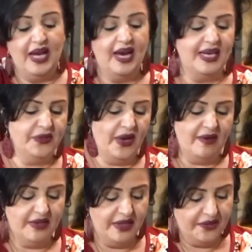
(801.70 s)
I do
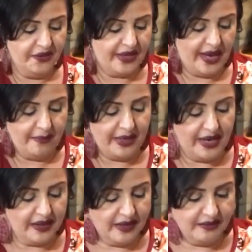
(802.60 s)
have another Gabby. I
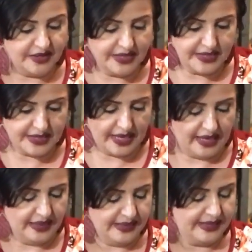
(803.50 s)
love this
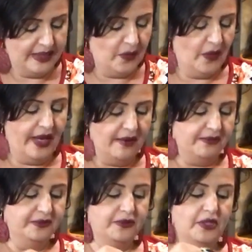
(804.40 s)
uh, silhouette
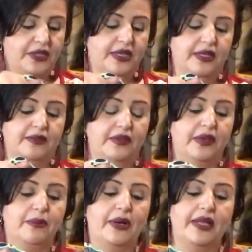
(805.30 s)
for the
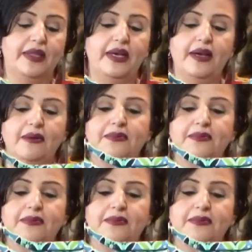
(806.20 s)
Vera Bradley.